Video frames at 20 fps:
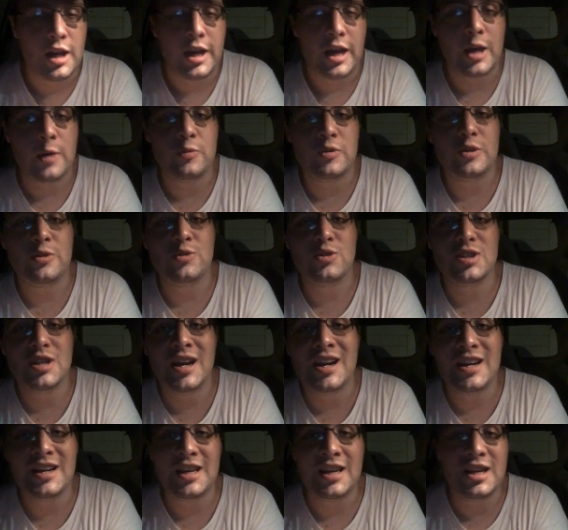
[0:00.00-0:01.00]
when you
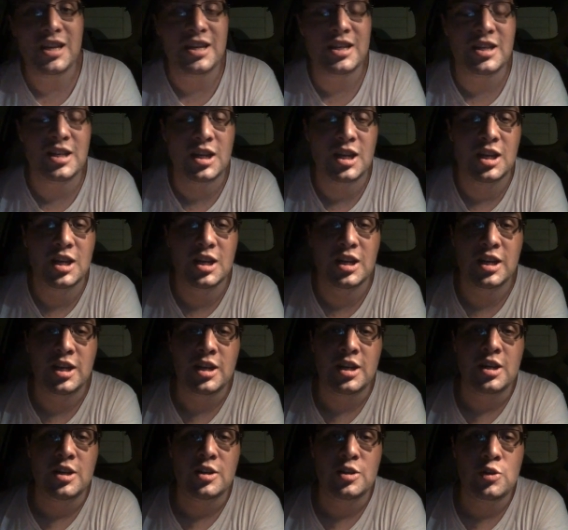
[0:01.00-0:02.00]
sign in,
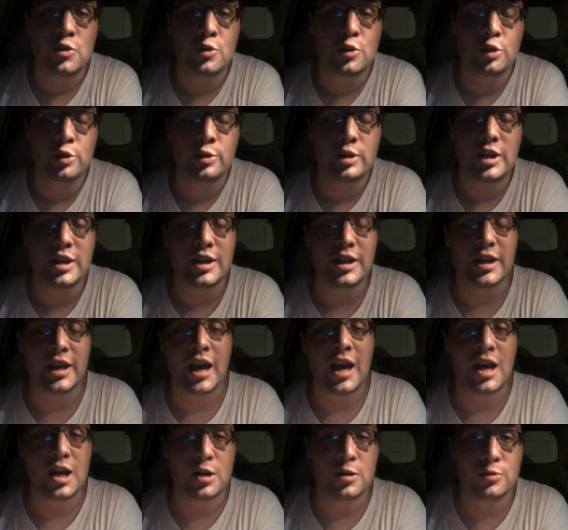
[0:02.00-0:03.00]
you create an
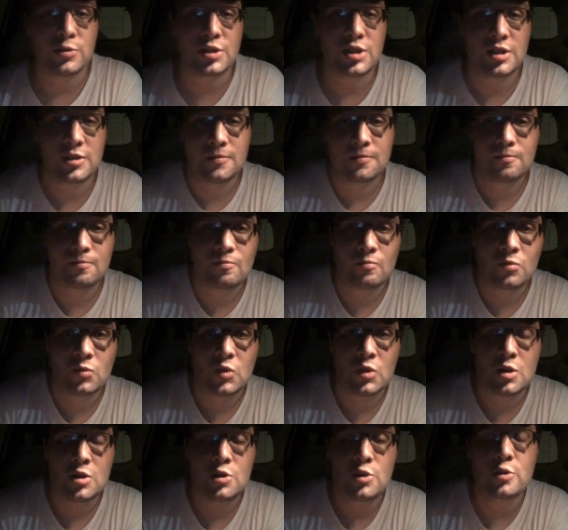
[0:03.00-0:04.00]
account.
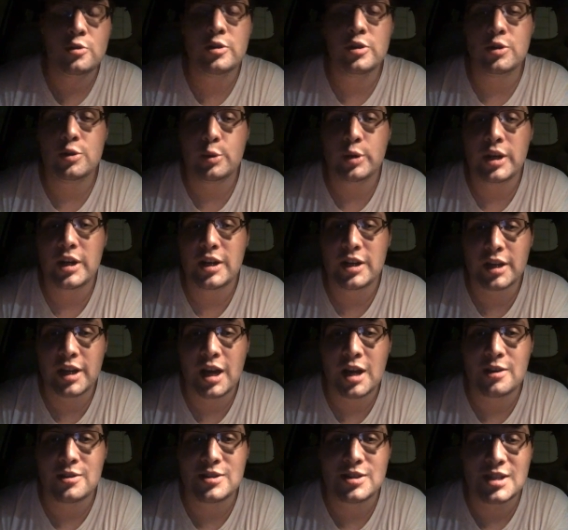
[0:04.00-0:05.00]
You can create an
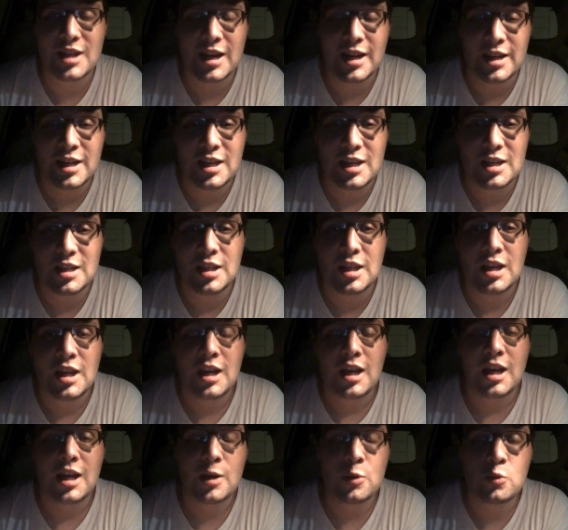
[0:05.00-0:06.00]
account and sign in.
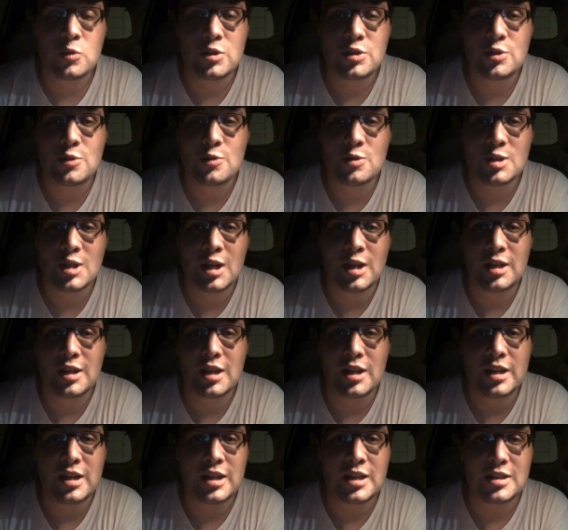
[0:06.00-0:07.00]
And once you sign
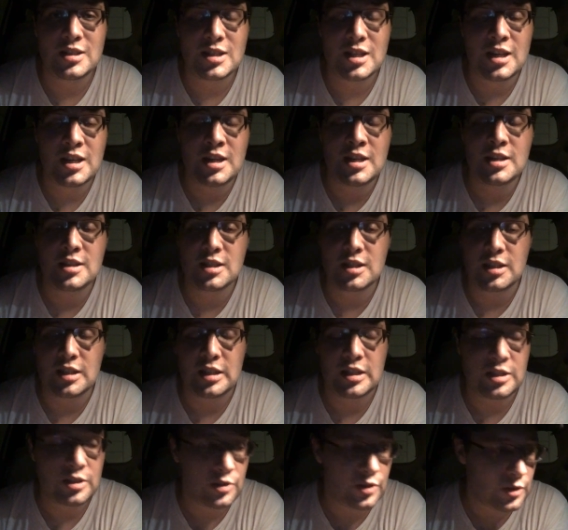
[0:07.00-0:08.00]
in, it's easy.
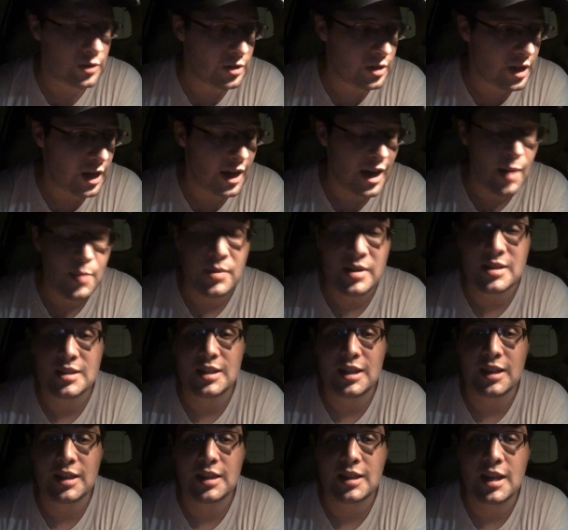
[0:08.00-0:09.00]
It happens
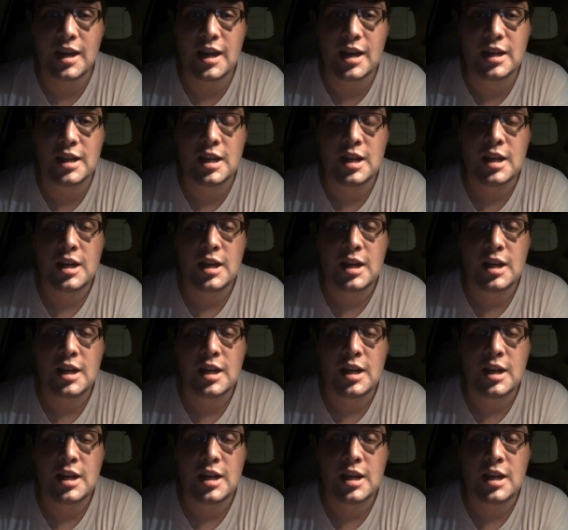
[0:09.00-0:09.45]
like that.